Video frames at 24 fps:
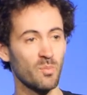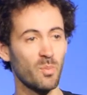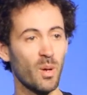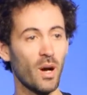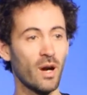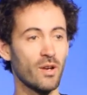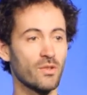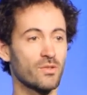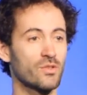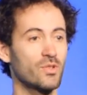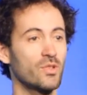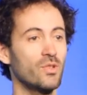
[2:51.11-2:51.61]

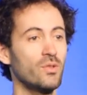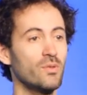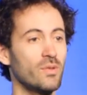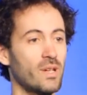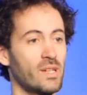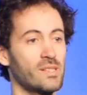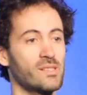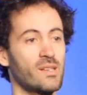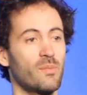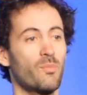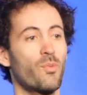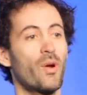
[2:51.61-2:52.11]
Part two
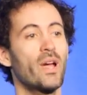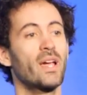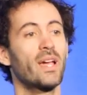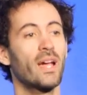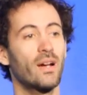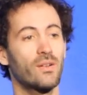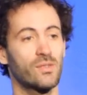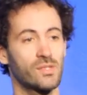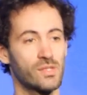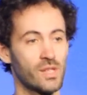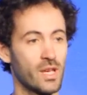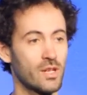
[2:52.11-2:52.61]
is a
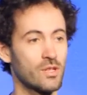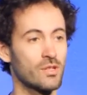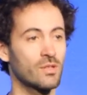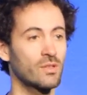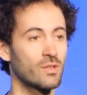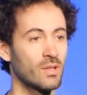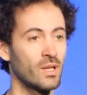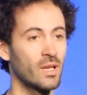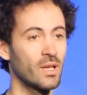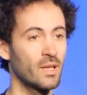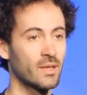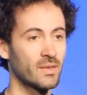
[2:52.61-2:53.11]
breakout
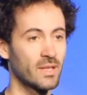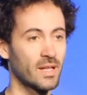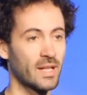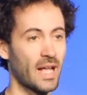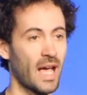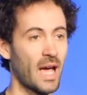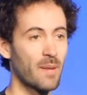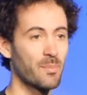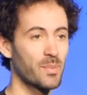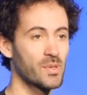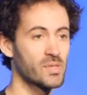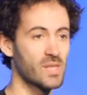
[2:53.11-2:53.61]
session that
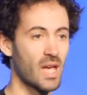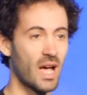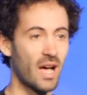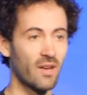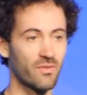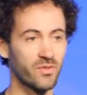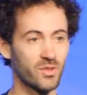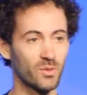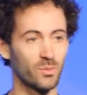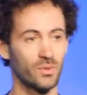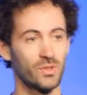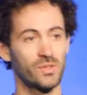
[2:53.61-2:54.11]
happens
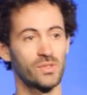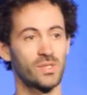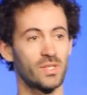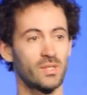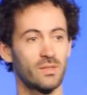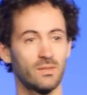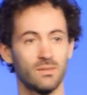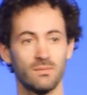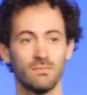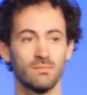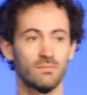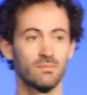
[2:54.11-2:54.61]
afterwards
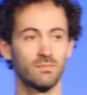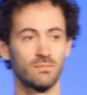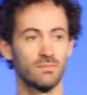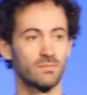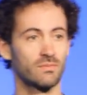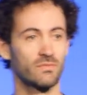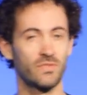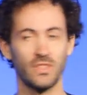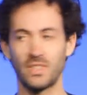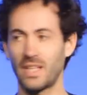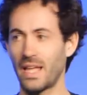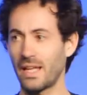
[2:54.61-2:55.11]
in
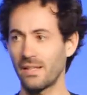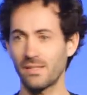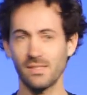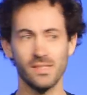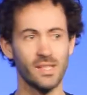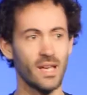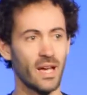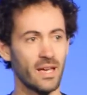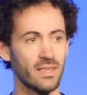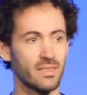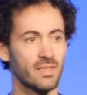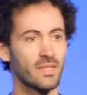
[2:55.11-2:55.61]

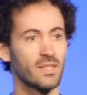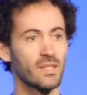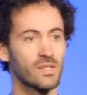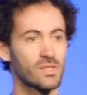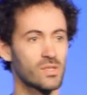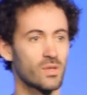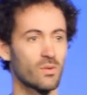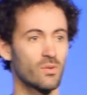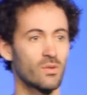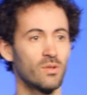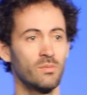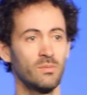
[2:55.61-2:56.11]
Venezia, I think,
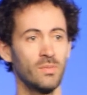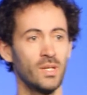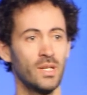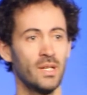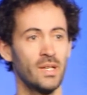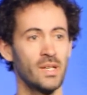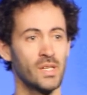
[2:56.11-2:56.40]
is the room.